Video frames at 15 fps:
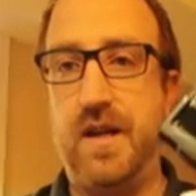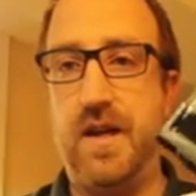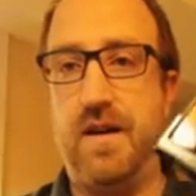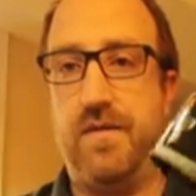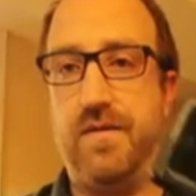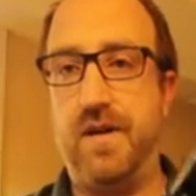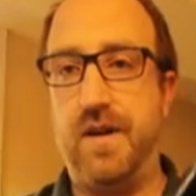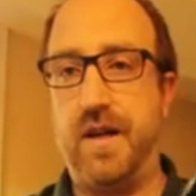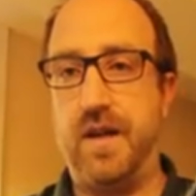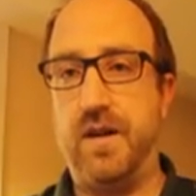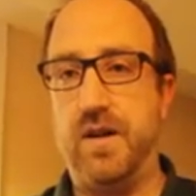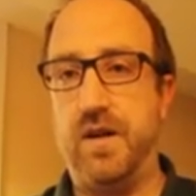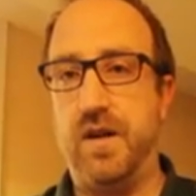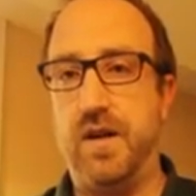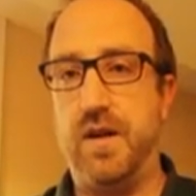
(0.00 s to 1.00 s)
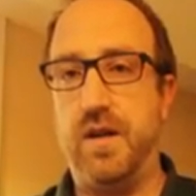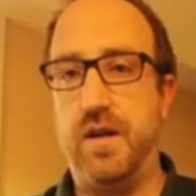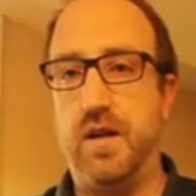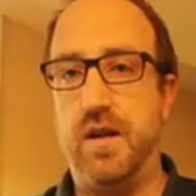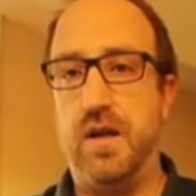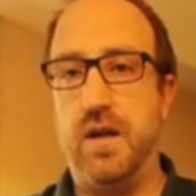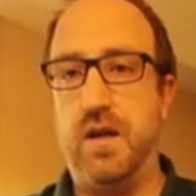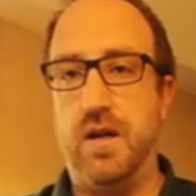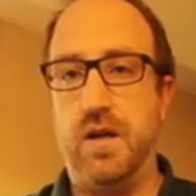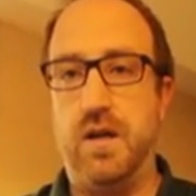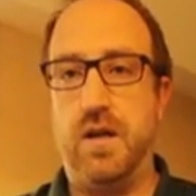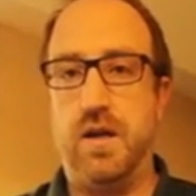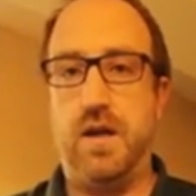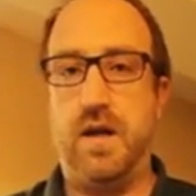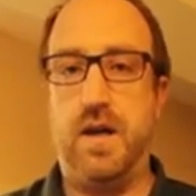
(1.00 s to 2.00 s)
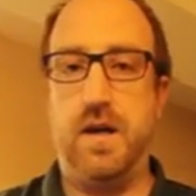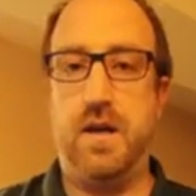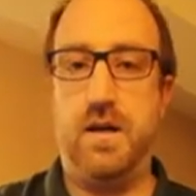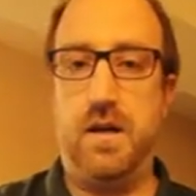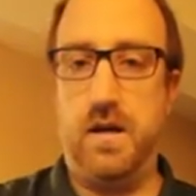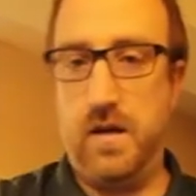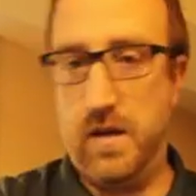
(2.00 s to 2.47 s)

not very good at,